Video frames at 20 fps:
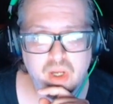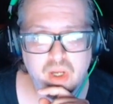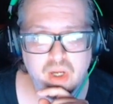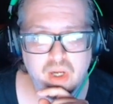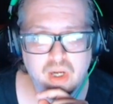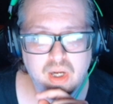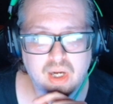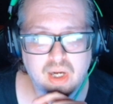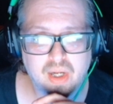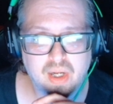
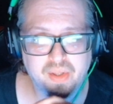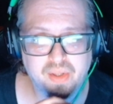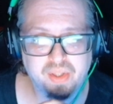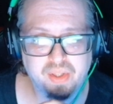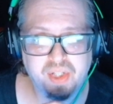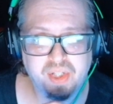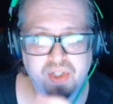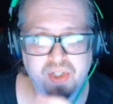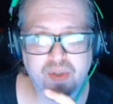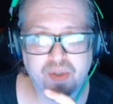
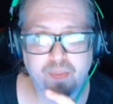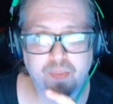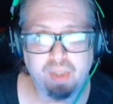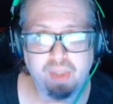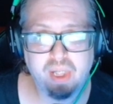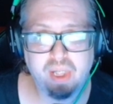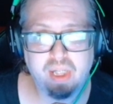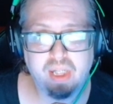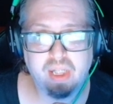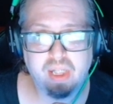This
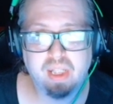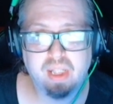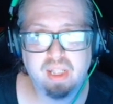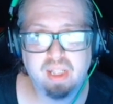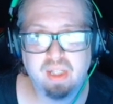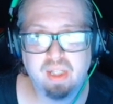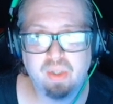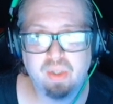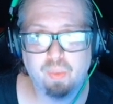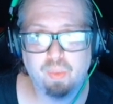meaning
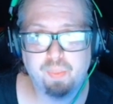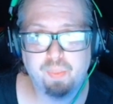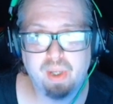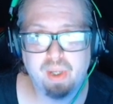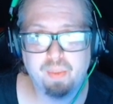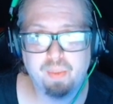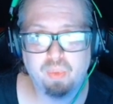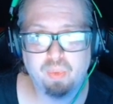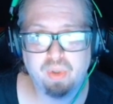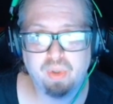that you'll be
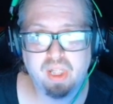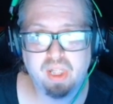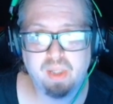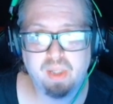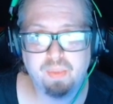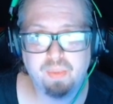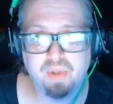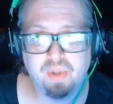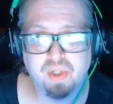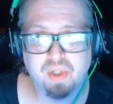able to
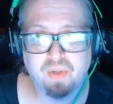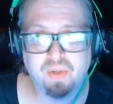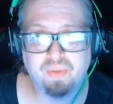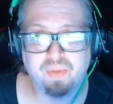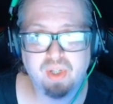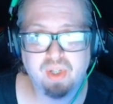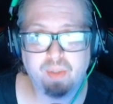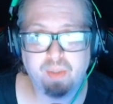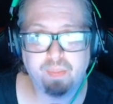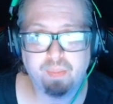keep yourself
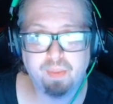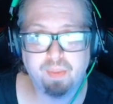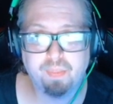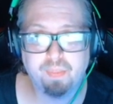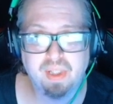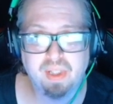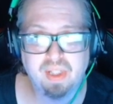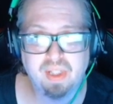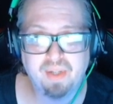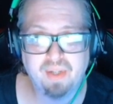topped up
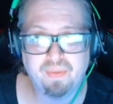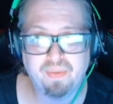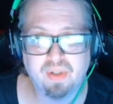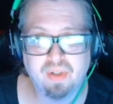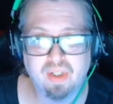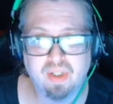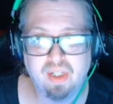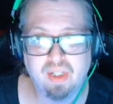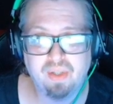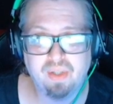
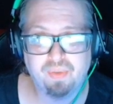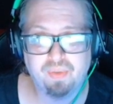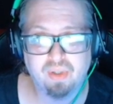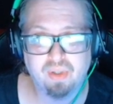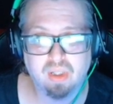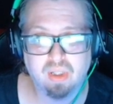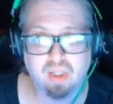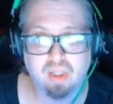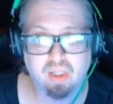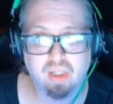indefinitely if you'd
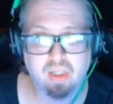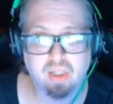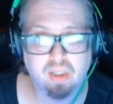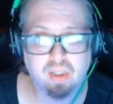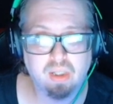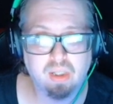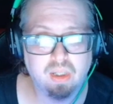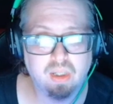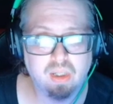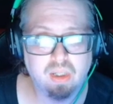like.
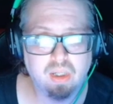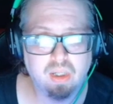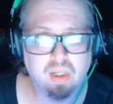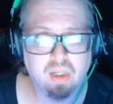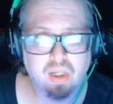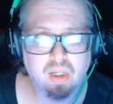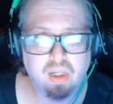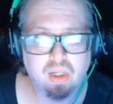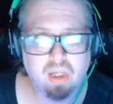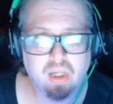
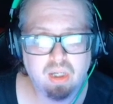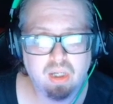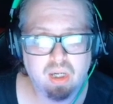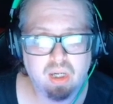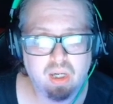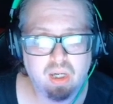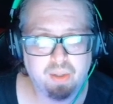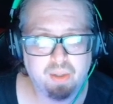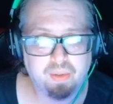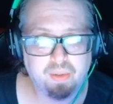
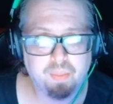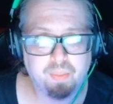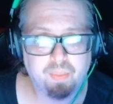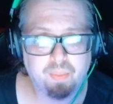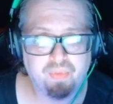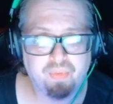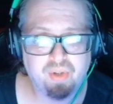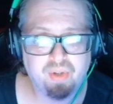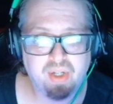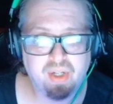To
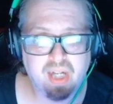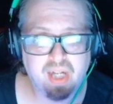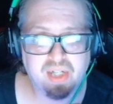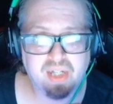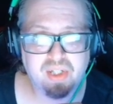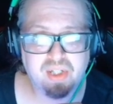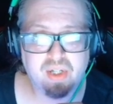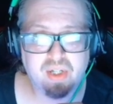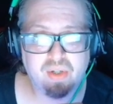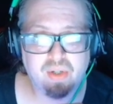prevent
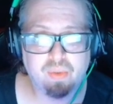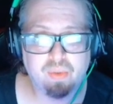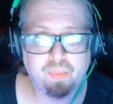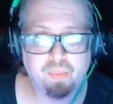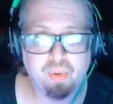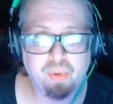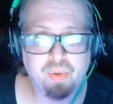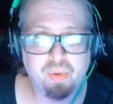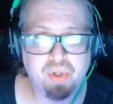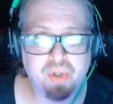accidental
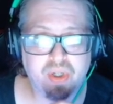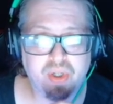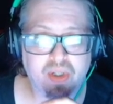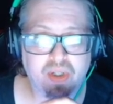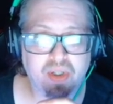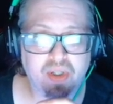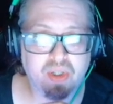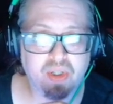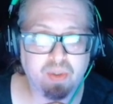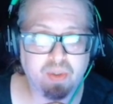potion
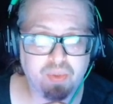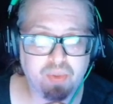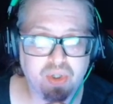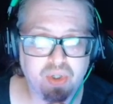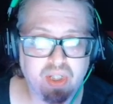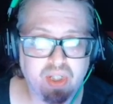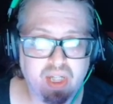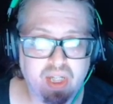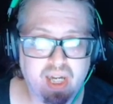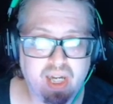
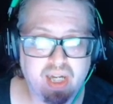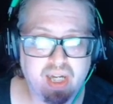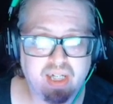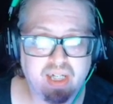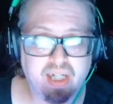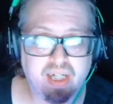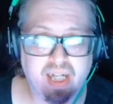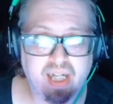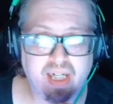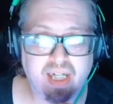consumption, they
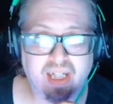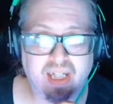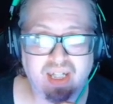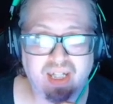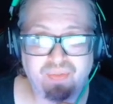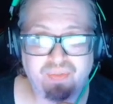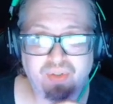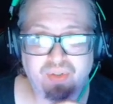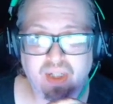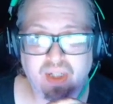added a
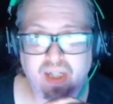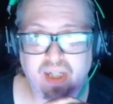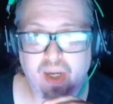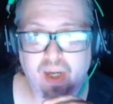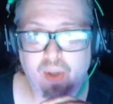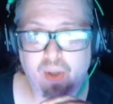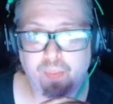left-click help